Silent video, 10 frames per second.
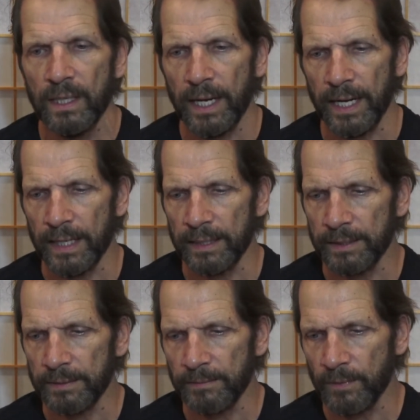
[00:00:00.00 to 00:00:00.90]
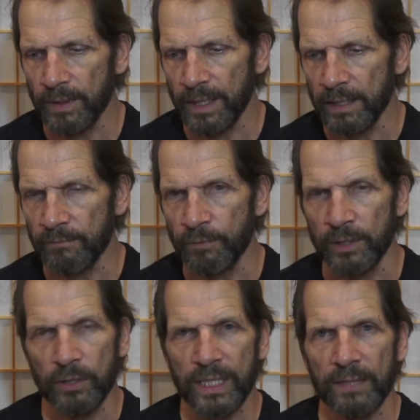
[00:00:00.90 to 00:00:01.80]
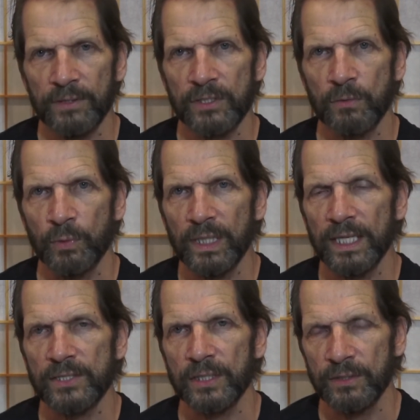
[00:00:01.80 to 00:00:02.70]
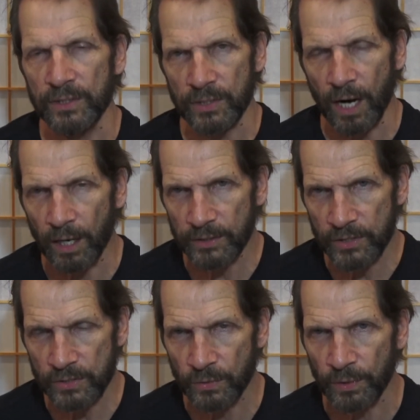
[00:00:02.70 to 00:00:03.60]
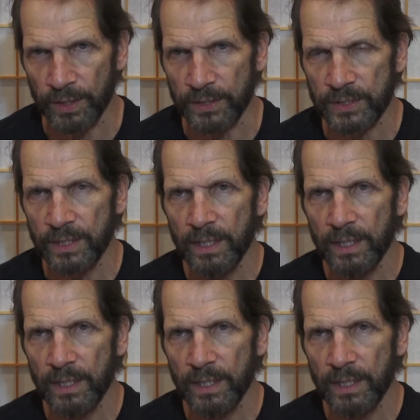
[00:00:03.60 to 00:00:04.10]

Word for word: And, and if we look at these and realize that these are stories,